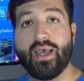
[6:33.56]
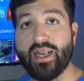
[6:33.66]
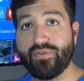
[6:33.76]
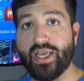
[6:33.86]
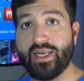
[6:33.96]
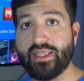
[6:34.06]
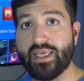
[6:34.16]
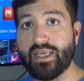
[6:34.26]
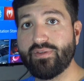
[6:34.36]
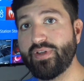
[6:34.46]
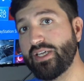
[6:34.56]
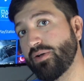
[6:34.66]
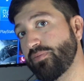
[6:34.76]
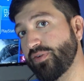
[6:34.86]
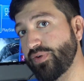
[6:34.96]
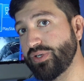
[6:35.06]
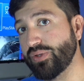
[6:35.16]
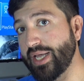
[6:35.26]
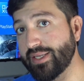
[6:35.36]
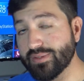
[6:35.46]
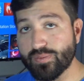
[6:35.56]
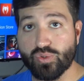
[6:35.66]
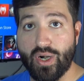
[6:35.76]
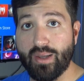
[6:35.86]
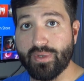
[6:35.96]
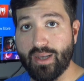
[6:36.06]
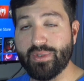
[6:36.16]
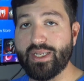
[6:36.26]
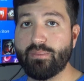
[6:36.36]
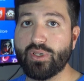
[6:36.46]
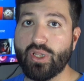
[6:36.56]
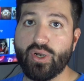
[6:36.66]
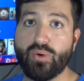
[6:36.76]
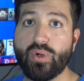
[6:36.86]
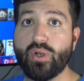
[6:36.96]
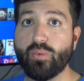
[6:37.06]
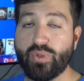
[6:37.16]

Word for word: and if you got anything out of the video, feel free to like and subscribe, comment down below.